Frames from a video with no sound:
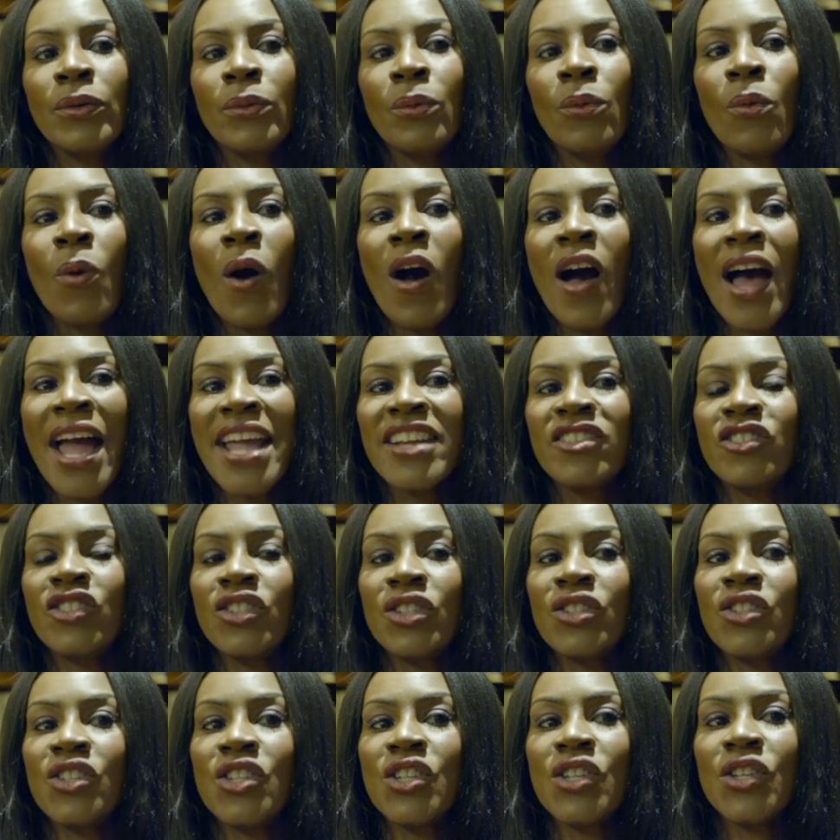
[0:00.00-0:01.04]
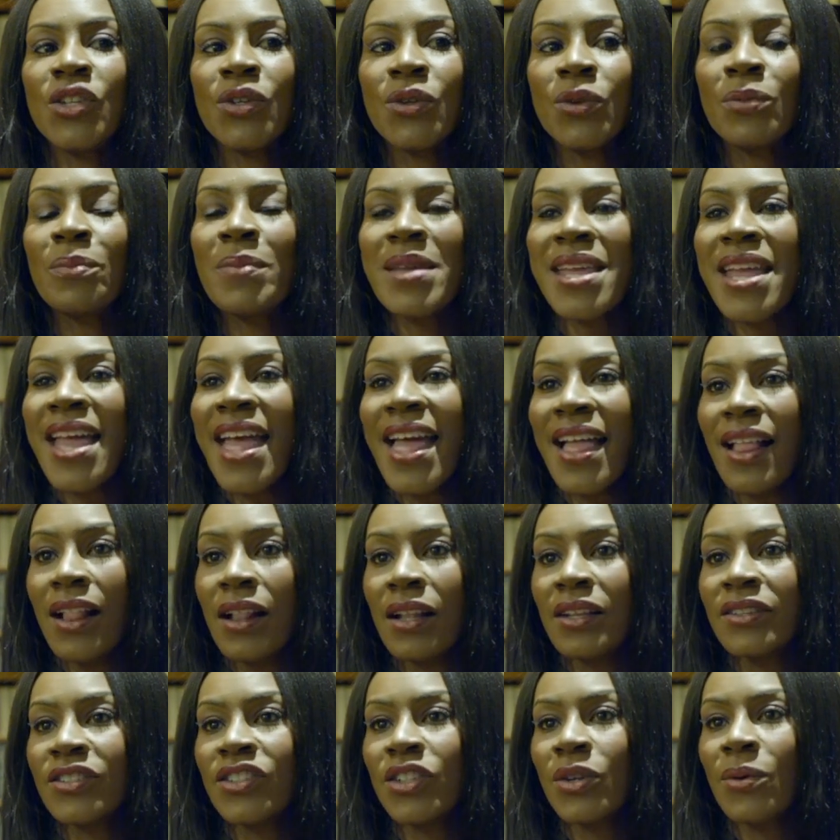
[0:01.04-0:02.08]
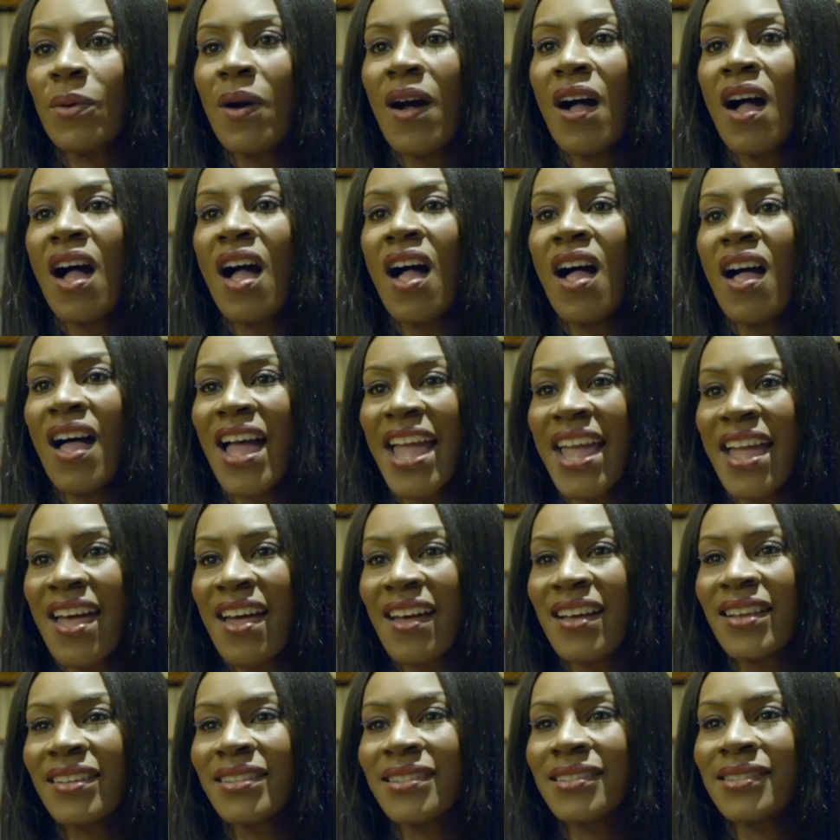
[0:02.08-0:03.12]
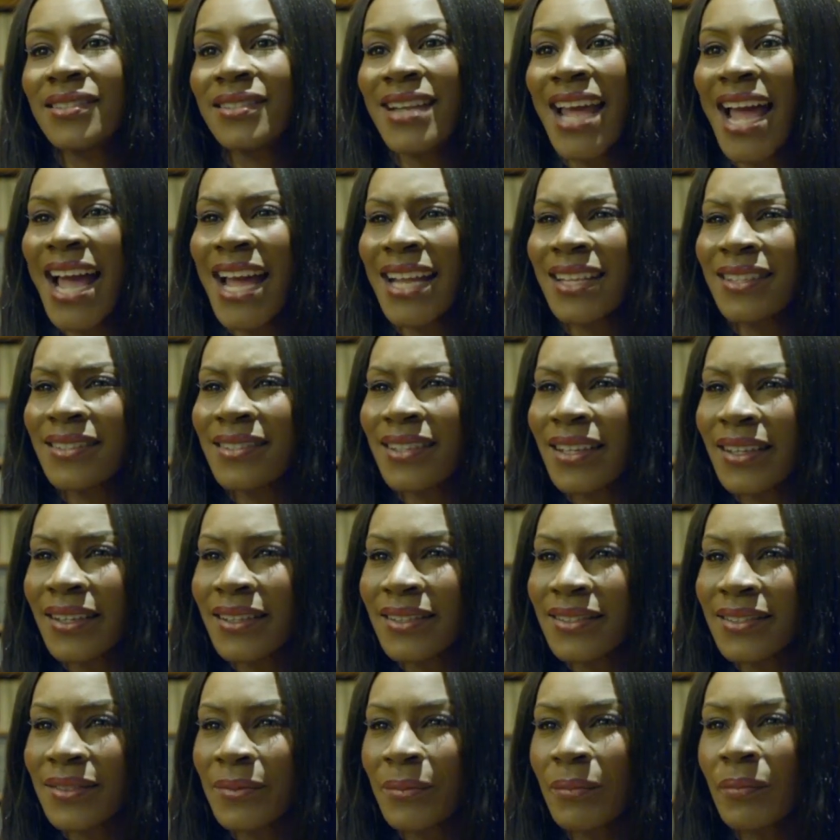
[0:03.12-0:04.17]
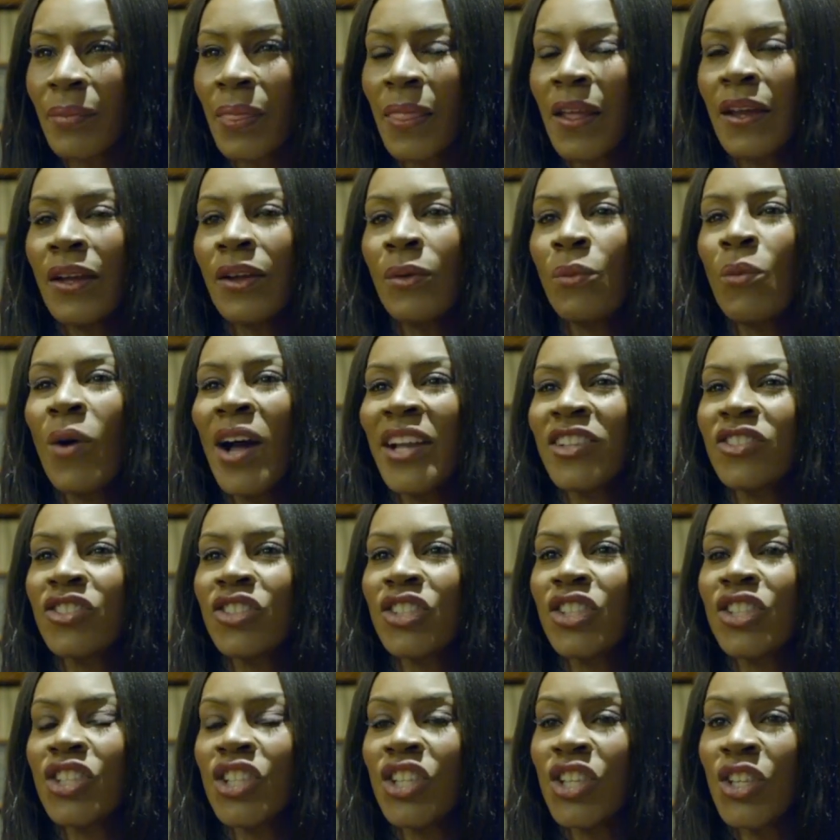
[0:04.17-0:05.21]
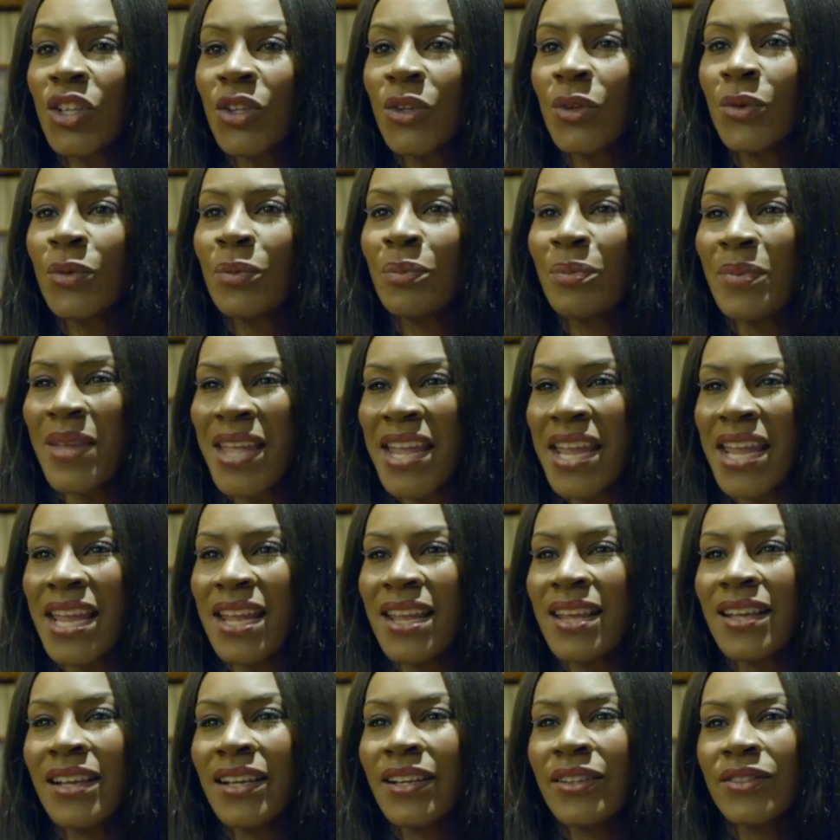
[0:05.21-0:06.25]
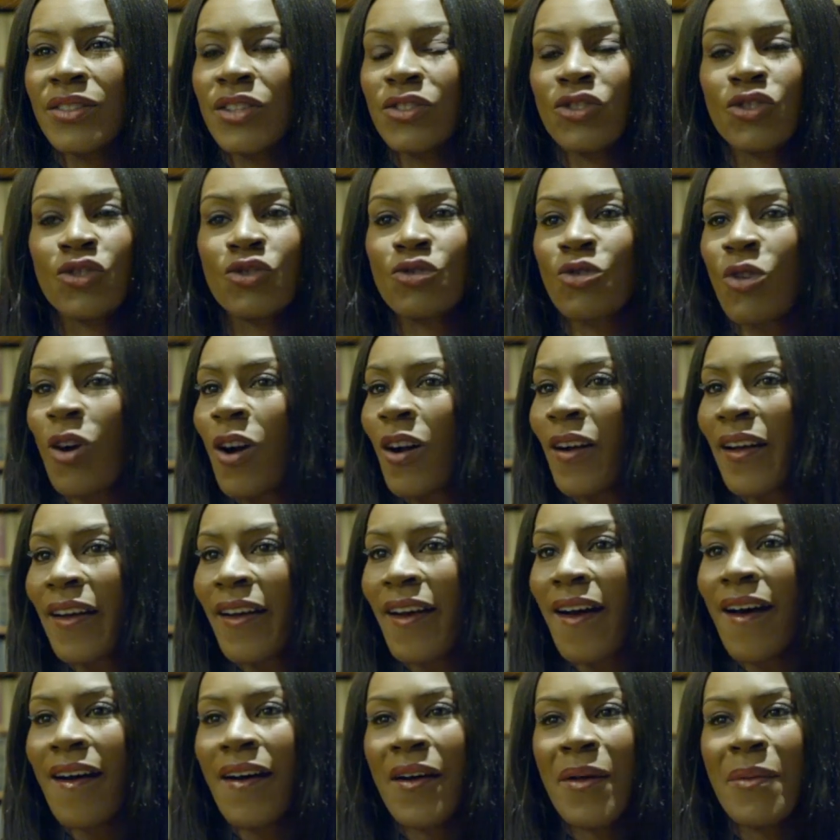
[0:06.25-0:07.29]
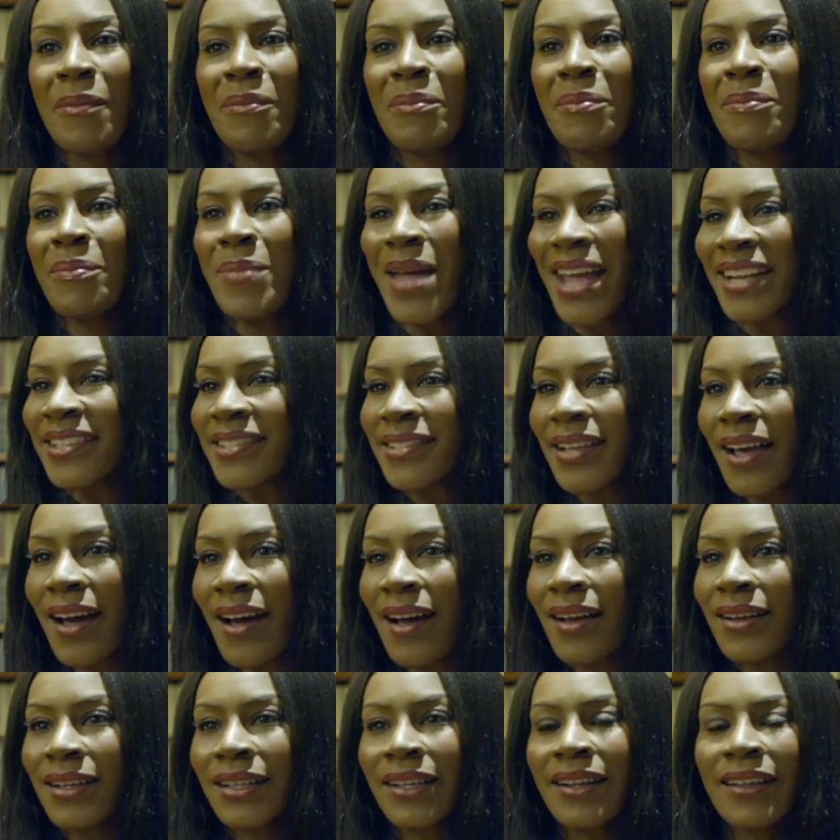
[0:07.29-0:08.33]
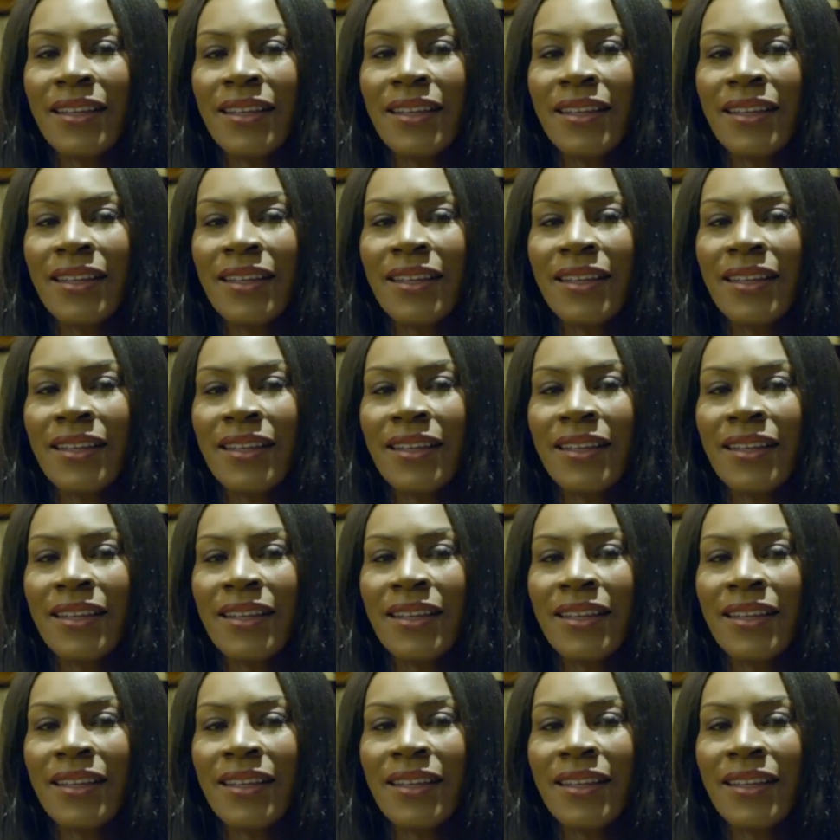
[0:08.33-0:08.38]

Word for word: why should you be held to a higher standard? Why should you be the stronger, better,